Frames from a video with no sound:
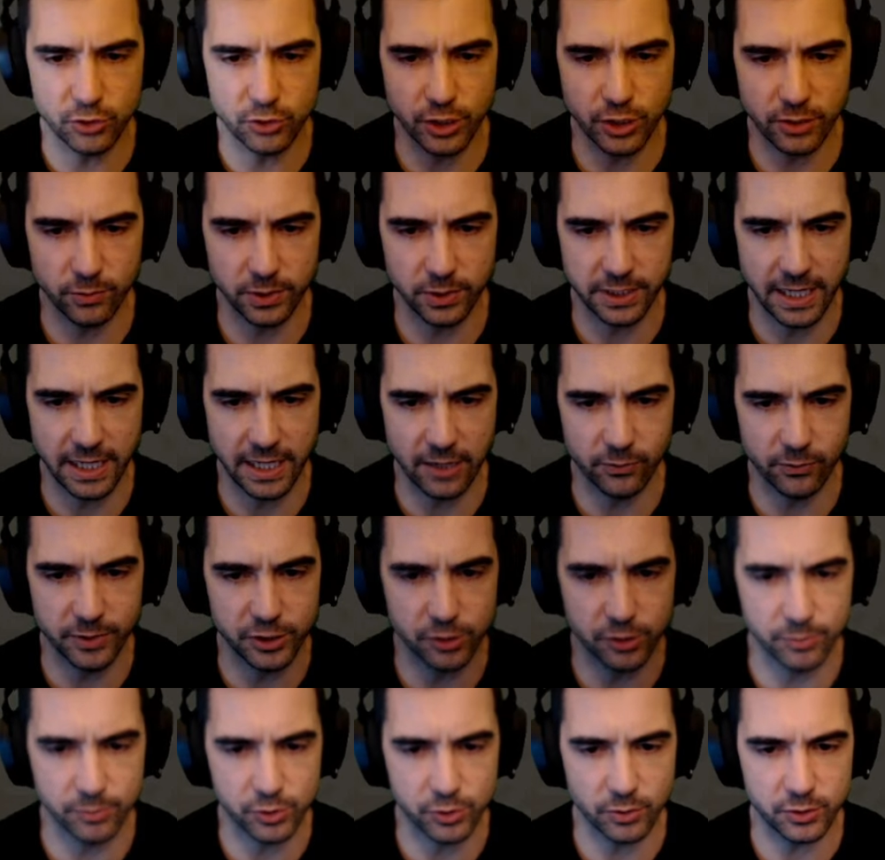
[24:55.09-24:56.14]
general can't reach
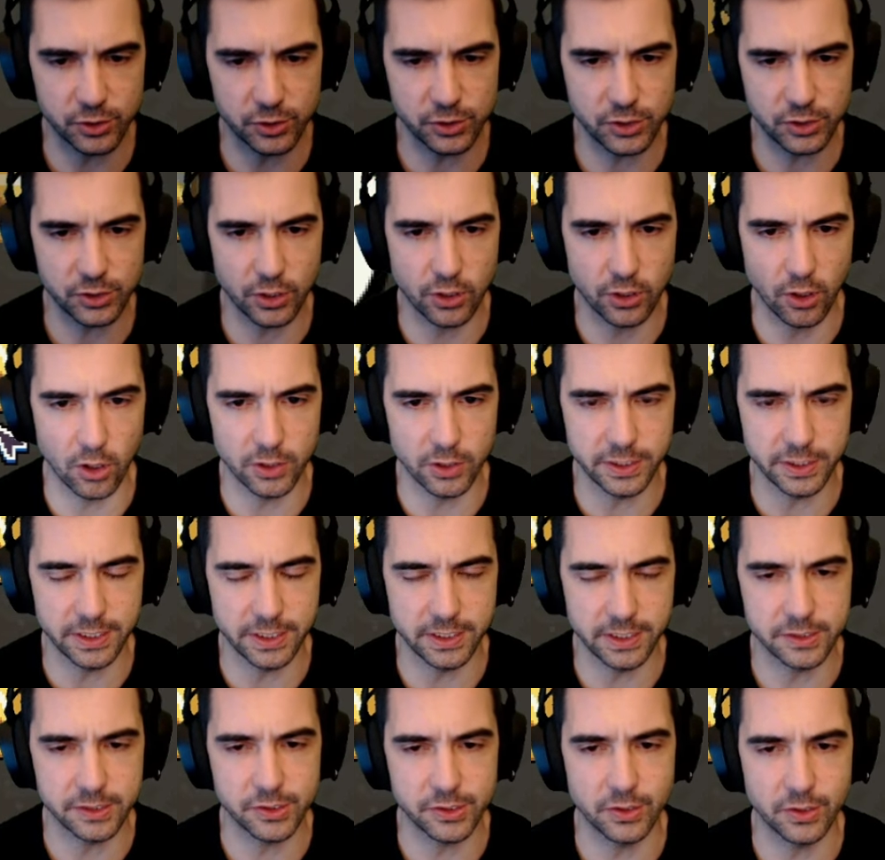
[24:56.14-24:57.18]
him, so it's just the guardian
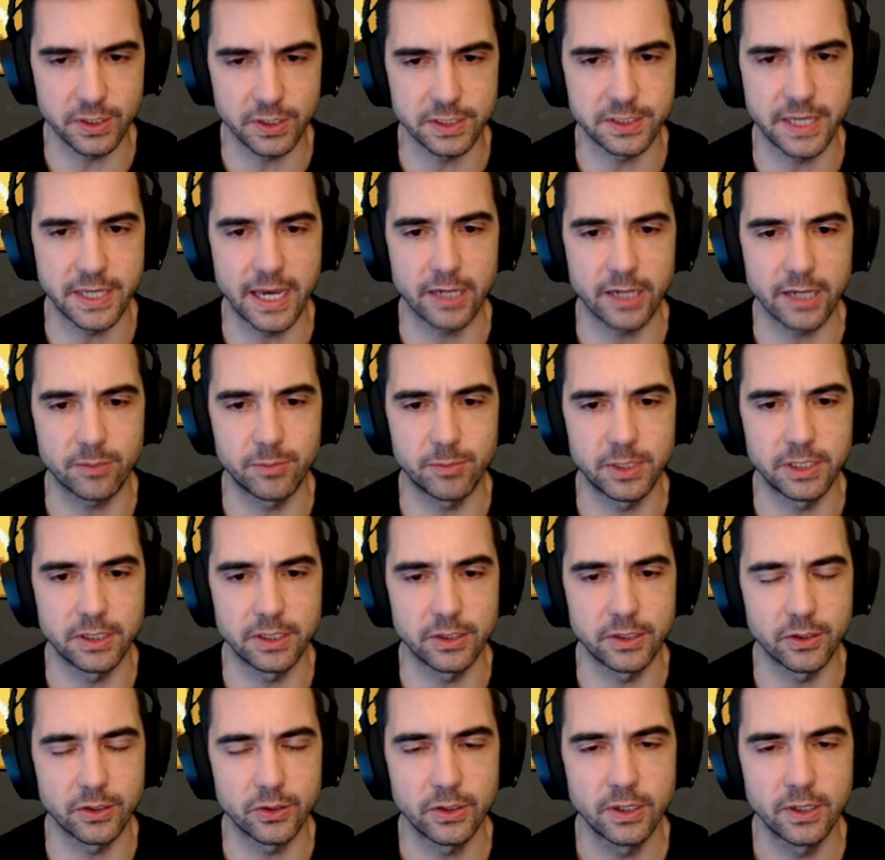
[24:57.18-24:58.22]
that's gonna attack me
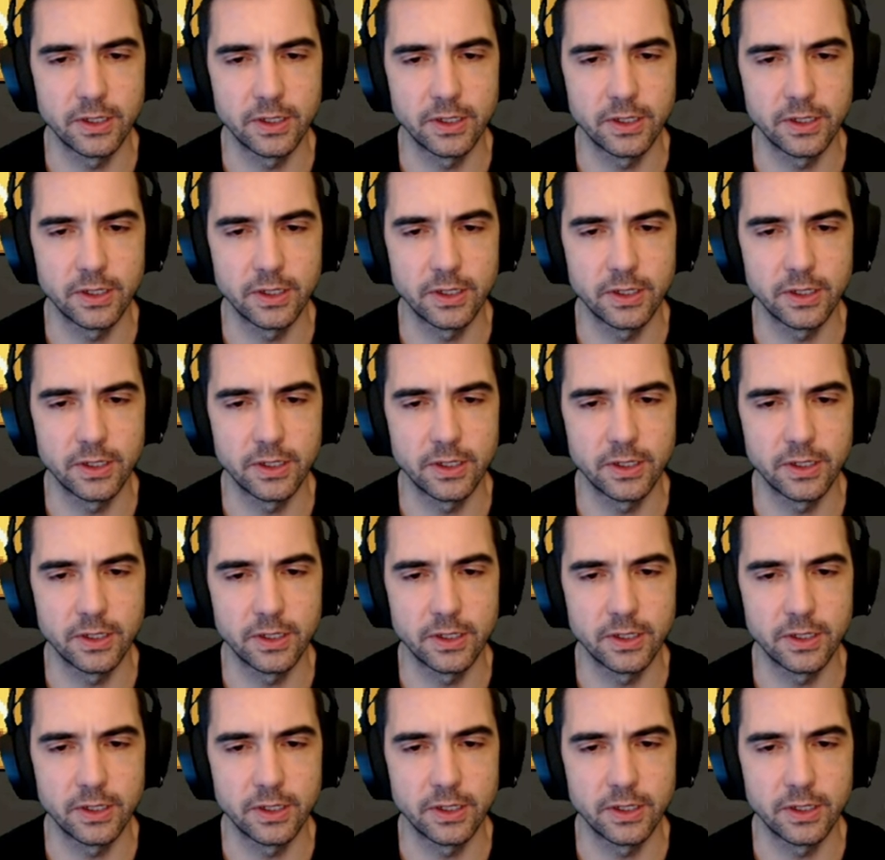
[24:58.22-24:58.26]
here.